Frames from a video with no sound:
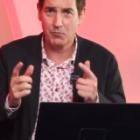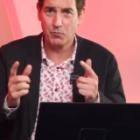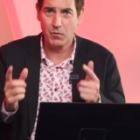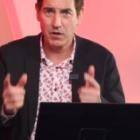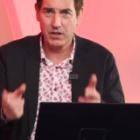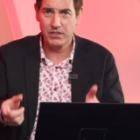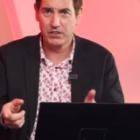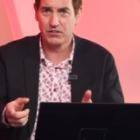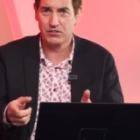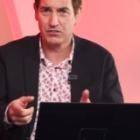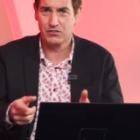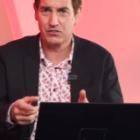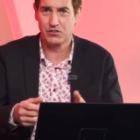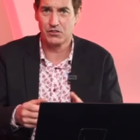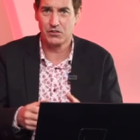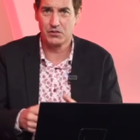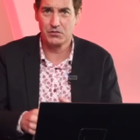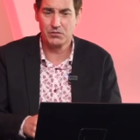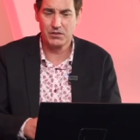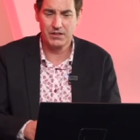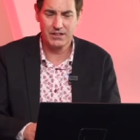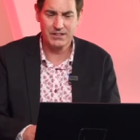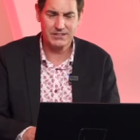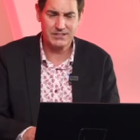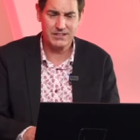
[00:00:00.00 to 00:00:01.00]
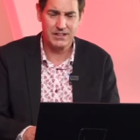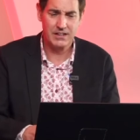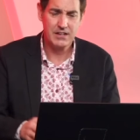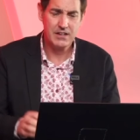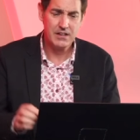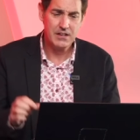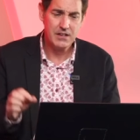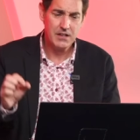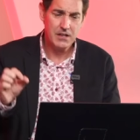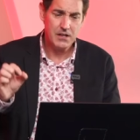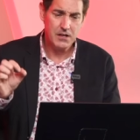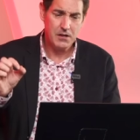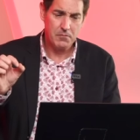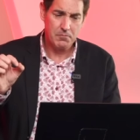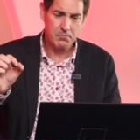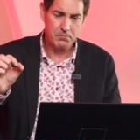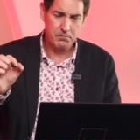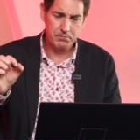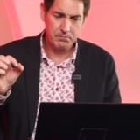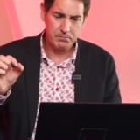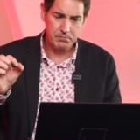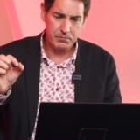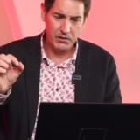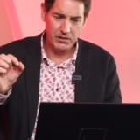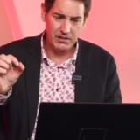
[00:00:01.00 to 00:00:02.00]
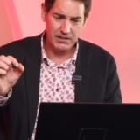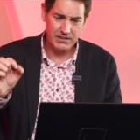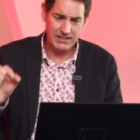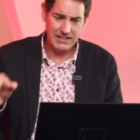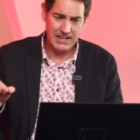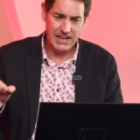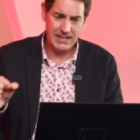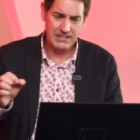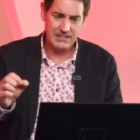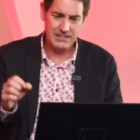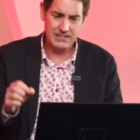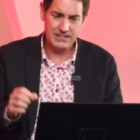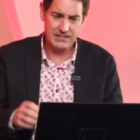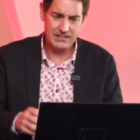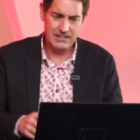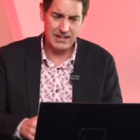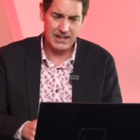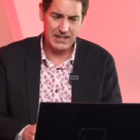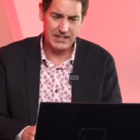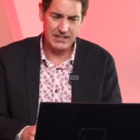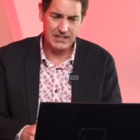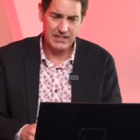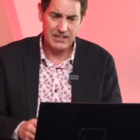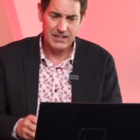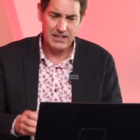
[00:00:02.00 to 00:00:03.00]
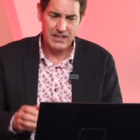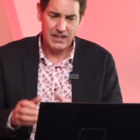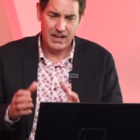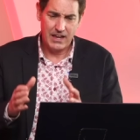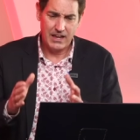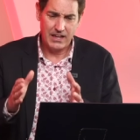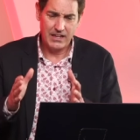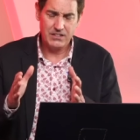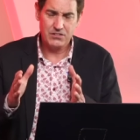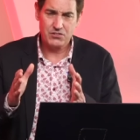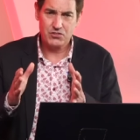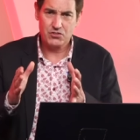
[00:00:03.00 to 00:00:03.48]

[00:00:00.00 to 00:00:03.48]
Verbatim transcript: with us through this, but at the end of the day, it's